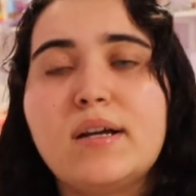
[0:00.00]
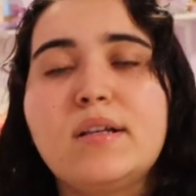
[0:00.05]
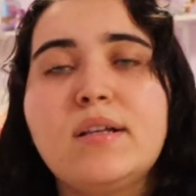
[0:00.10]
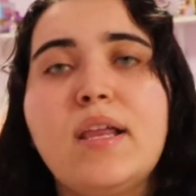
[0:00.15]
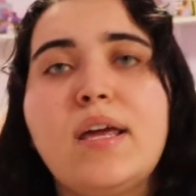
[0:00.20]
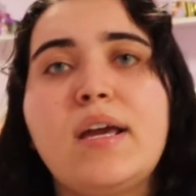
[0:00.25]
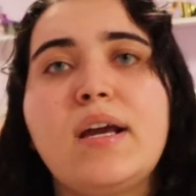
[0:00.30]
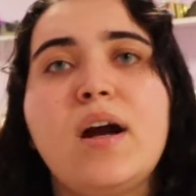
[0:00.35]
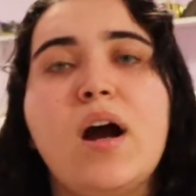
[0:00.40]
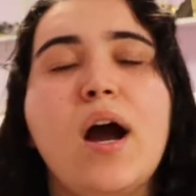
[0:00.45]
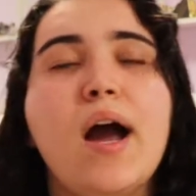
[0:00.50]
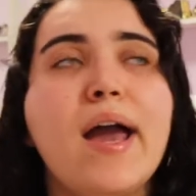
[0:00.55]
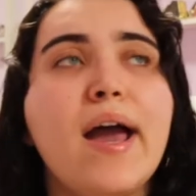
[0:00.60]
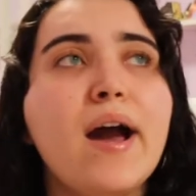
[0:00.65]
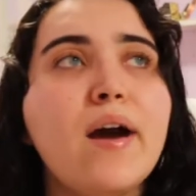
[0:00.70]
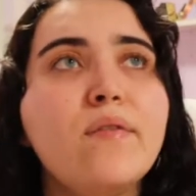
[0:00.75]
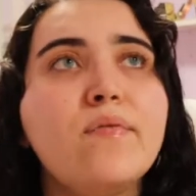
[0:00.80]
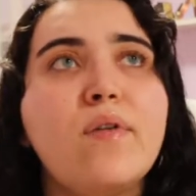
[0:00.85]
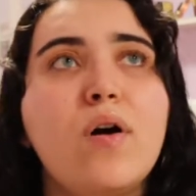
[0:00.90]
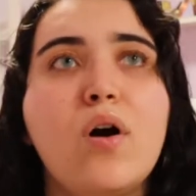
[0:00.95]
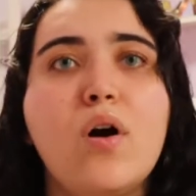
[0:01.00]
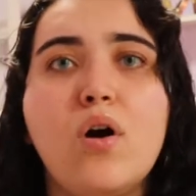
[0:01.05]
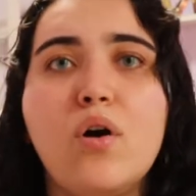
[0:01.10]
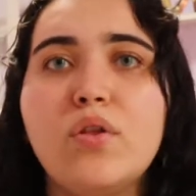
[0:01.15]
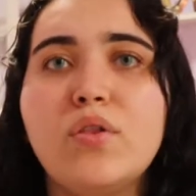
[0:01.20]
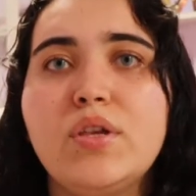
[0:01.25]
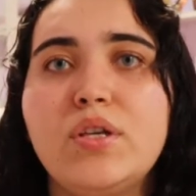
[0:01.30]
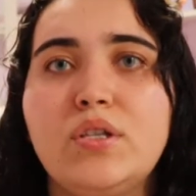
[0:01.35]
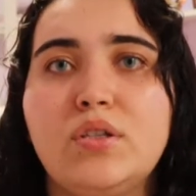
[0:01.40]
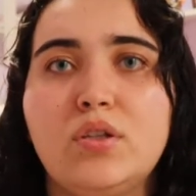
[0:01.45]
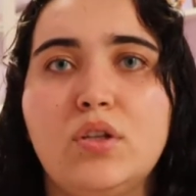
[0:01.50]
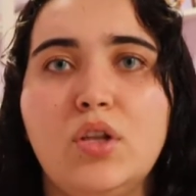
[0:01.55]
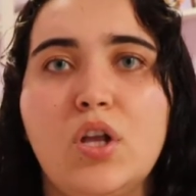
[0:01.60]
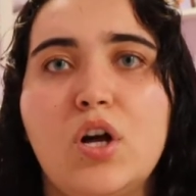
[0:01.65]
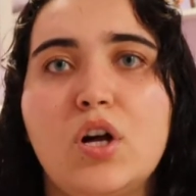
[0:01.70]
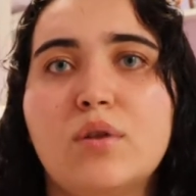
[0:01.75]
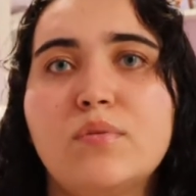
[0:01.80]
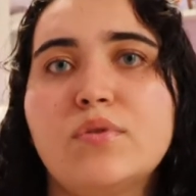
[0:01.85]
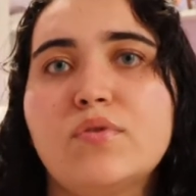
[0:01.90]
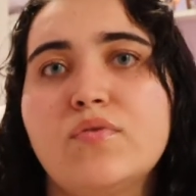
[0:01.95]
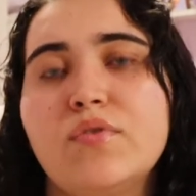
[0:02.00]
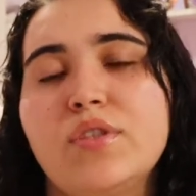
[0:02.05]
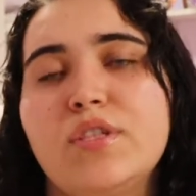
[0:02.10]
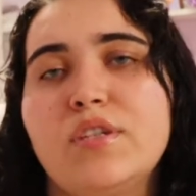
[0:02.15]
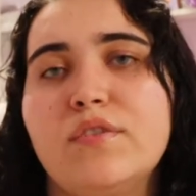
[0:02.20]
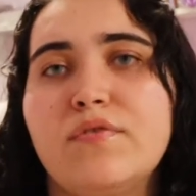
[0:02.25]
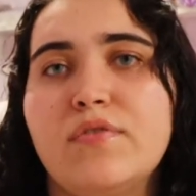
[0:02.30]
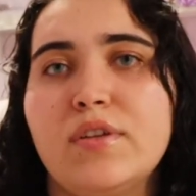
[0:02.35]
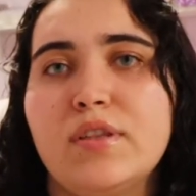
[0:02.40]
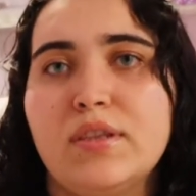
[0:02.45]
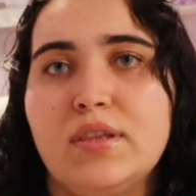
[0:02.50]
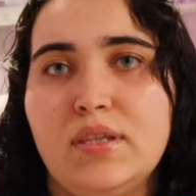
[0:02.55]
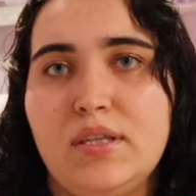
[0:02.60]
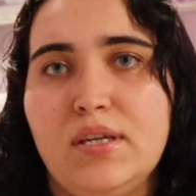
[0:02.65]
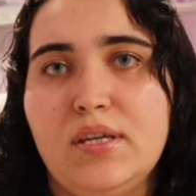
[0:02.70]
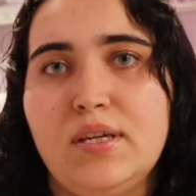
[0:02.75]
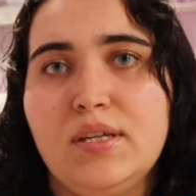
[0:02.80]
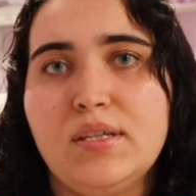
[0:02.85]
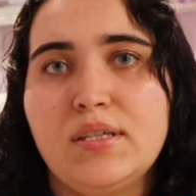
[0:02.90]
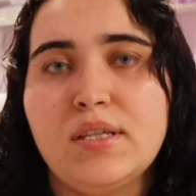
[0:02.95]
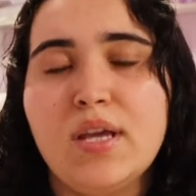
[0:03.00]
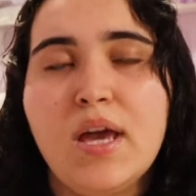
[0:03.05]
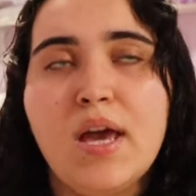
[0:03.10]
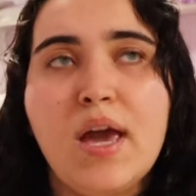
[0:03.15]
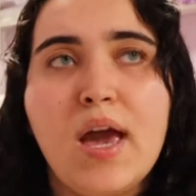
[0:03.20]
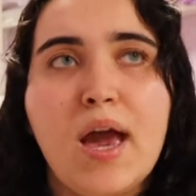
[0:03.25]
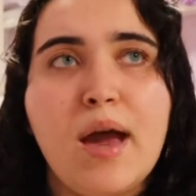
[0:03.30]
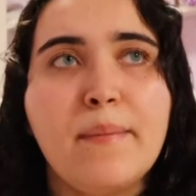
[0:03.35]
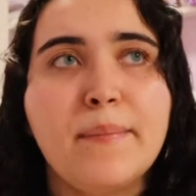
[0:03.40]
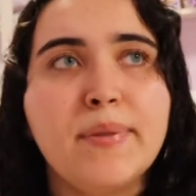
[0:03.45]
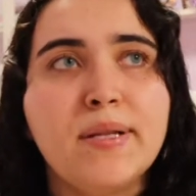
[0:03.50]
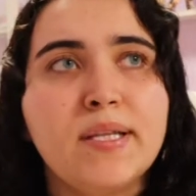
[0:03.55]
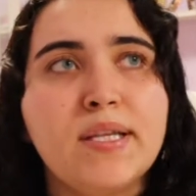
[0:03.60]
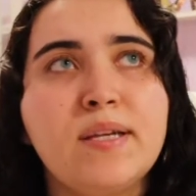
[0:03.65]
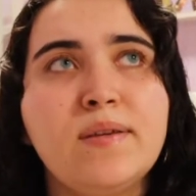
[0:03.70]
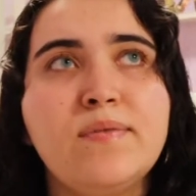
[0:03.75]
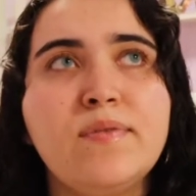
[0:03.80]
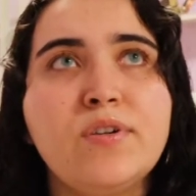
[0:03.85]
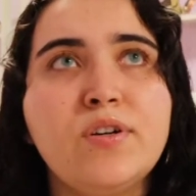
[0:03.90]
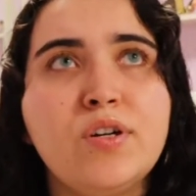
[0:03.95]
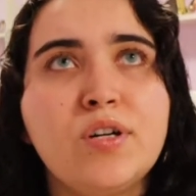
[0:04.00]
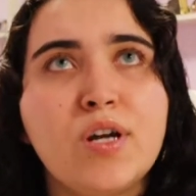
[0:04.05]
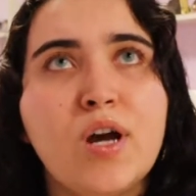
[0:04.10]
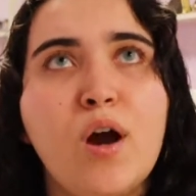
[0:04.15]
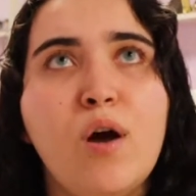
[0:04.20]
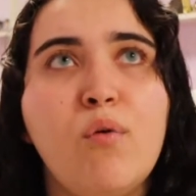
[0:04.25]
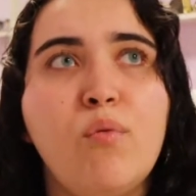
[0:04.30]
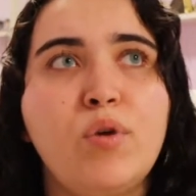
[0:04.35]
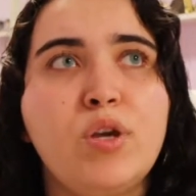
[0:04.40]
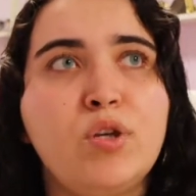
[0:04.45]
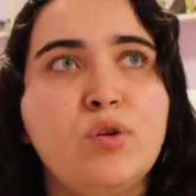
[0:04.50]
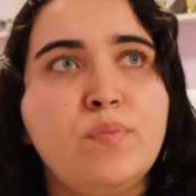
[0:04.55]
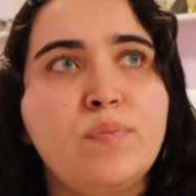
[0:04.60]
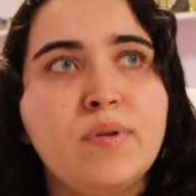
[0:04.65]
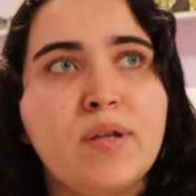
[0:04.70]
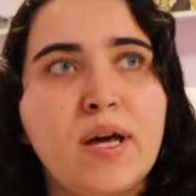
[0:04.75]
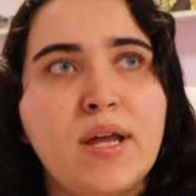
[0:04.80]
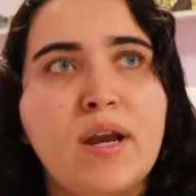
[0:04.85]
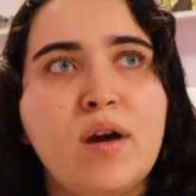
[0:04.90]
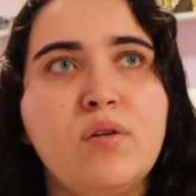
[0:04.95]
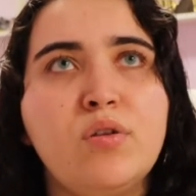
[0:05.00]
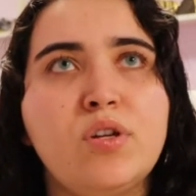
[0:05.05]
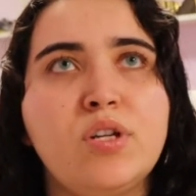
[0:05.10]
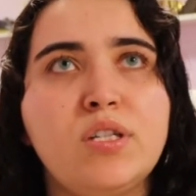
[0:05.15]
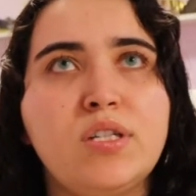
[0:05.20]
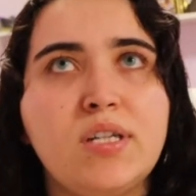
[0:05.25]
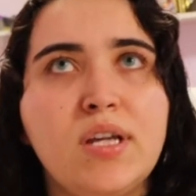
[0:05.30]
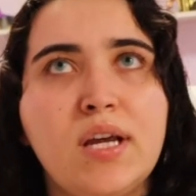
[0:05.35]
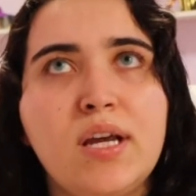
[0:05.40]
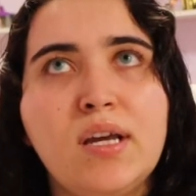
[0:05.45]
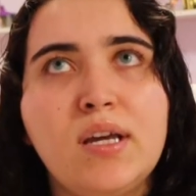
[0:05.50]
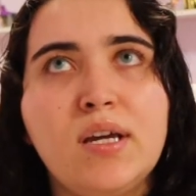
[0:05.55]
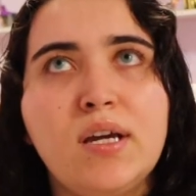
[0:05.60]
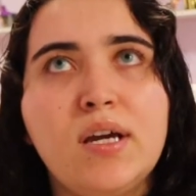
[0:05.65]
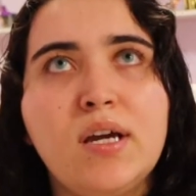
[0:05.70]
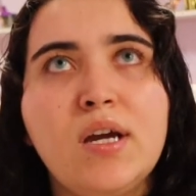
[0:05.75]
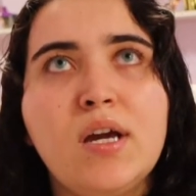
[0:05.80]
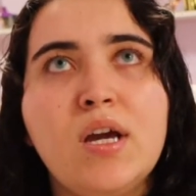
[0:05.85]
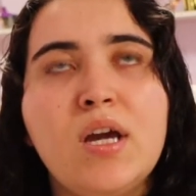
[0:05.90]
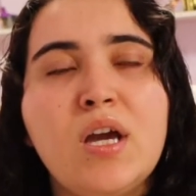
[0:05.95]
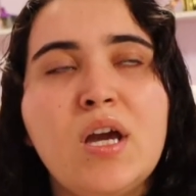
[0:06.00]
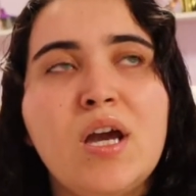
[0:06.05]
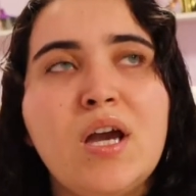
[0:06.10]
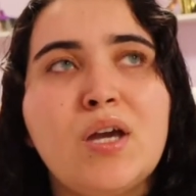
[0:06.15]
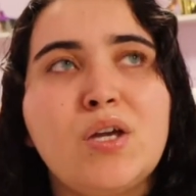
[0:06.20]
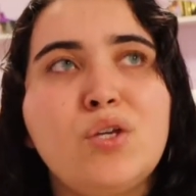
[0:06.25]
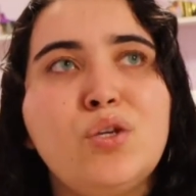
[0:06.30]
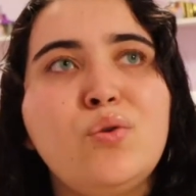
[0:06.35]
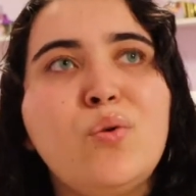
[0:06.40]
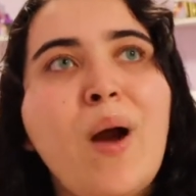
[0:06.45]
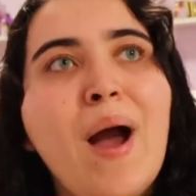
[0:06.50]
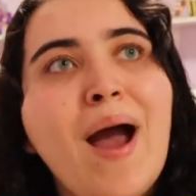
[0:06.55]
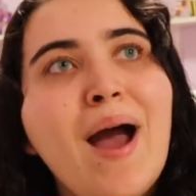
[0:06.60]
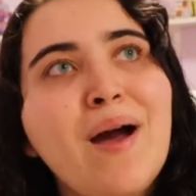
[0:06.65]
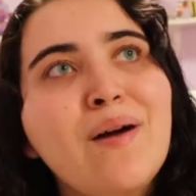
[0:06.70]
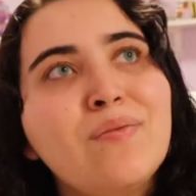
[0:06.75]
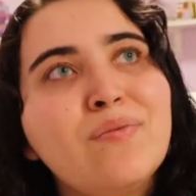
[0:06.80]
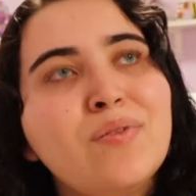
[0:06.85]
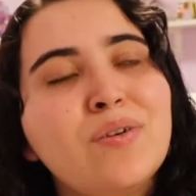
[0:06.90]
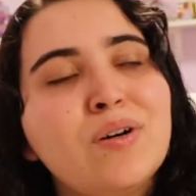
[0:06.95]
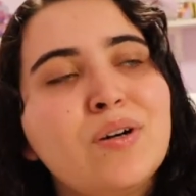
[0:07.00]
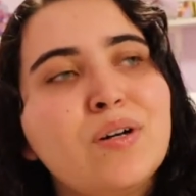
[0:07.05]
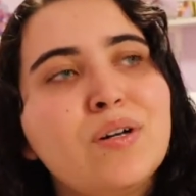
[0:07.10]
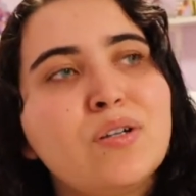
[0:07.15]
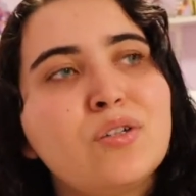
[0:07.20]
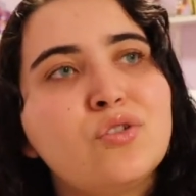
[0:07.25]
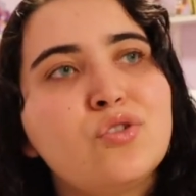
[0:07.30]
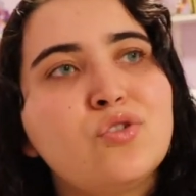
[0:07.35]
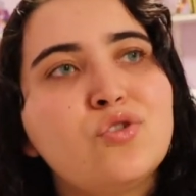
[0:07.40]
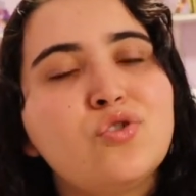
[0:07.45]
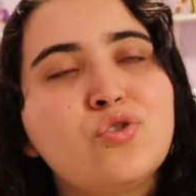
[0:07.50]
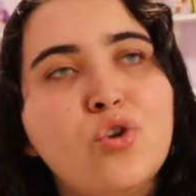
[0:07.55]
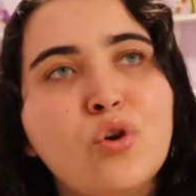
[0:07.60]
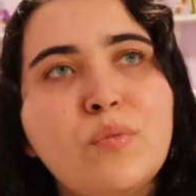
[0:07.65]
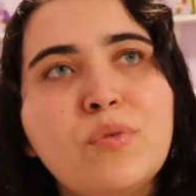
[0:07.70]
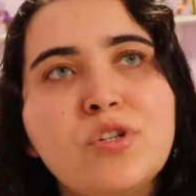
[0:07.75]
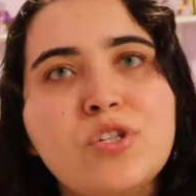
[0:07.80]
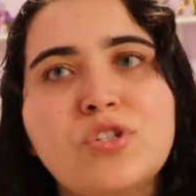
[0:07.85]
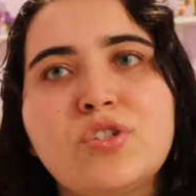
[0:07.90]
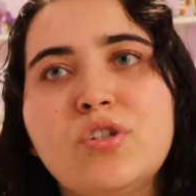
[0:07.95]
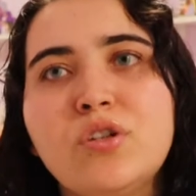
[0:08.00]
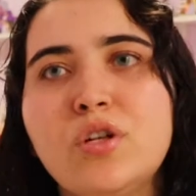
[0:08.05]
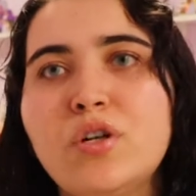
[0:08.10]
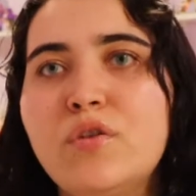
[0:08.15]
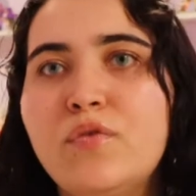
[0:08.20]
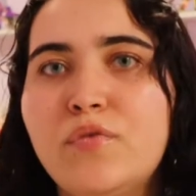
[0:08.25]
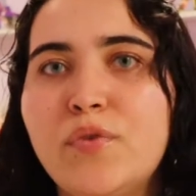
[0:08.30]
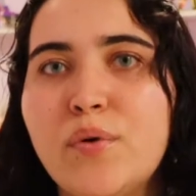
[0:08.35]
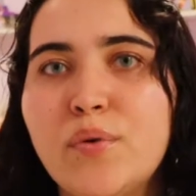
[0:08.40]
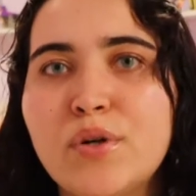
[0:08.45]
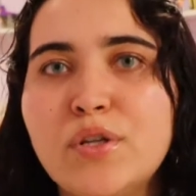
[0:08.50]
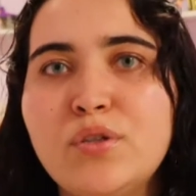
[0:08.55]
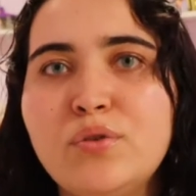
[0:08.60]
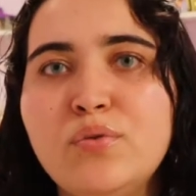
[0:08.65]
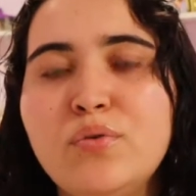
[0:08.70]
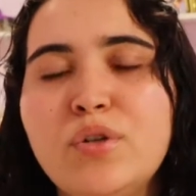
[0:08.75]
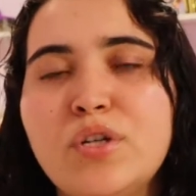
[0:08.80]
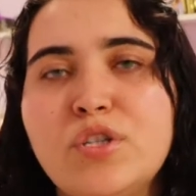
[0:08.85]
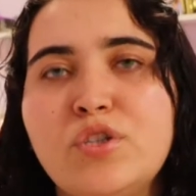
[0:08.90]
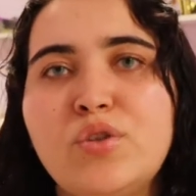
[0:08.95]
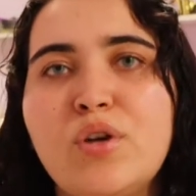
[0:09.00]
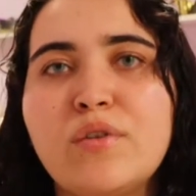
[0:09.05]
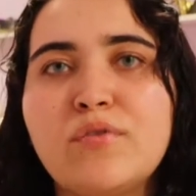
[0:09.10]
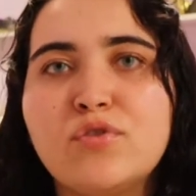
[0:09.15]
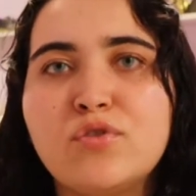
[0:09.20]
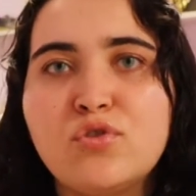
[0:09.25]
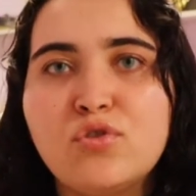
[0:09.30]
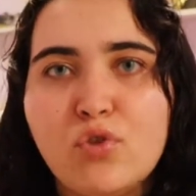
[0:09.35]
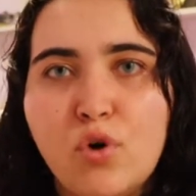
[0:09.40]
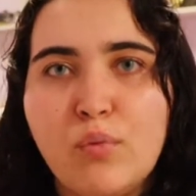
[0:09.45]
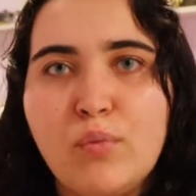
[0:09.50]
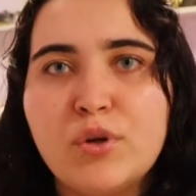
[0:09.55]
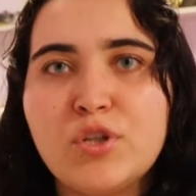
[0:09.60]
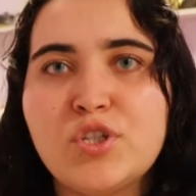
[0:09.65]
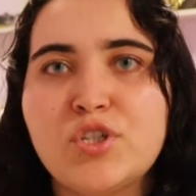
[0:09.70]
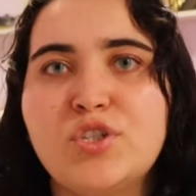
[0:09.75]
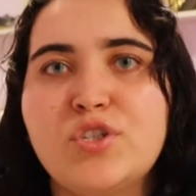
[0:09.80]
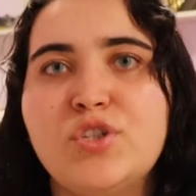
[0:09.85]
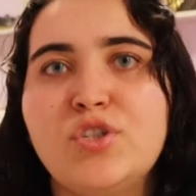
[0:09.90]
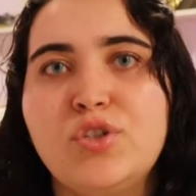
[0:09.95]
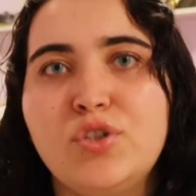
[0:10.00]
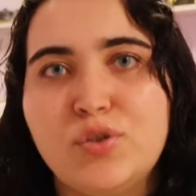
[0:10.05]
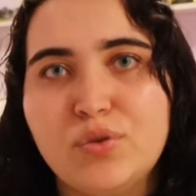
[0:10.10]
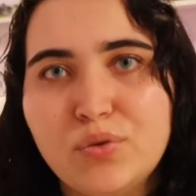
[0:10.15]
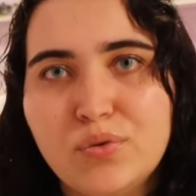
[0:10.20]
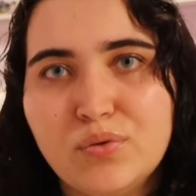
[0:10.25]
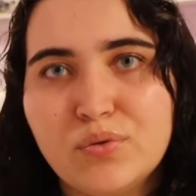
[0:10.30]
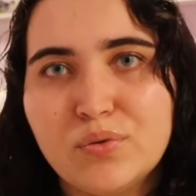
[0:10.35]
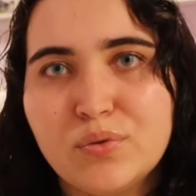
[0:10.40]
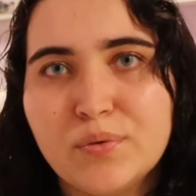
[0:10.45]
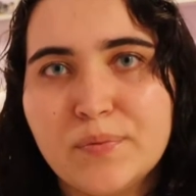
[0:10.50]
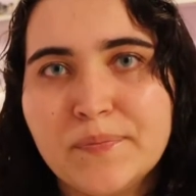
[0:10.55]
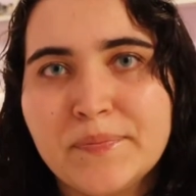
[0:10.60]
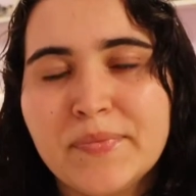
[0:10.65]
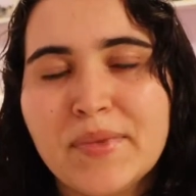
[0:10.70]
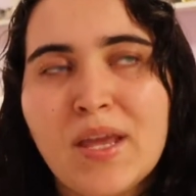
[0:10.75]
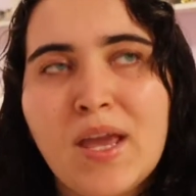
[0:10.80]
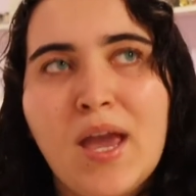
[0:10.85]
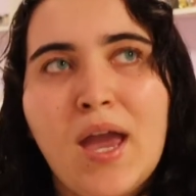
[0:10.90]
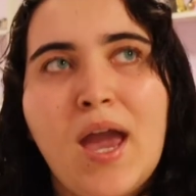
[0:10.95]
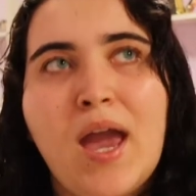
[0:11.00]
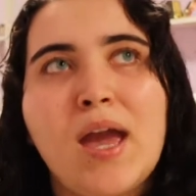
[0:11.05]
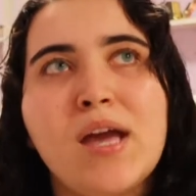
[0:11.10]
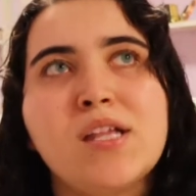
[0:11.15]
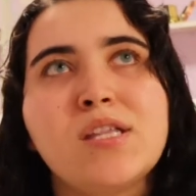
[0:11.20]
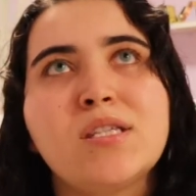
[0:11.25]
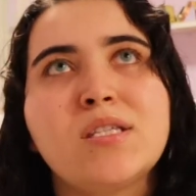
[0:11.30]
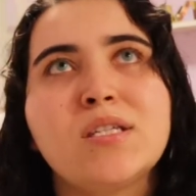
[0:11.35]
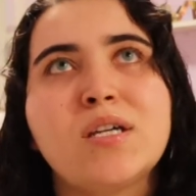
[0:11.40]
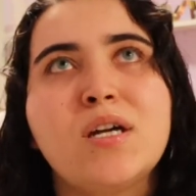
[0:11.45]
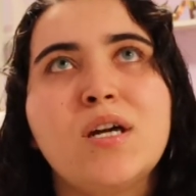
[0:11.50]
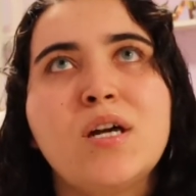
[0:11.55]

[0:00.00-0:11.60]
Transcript: Like, I have all these alarms for different things, and believe it or not, when you plan out your day, you have so much to look forward to because you have so much to do. And